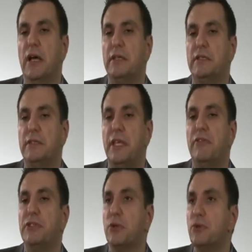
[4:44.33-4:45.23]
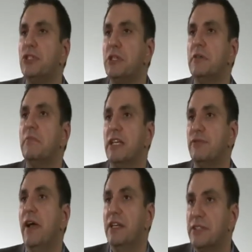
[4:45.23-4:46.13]
see resolution much
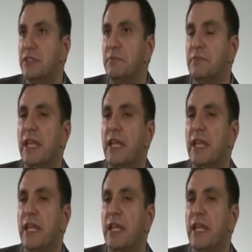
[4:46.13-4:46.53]
faster.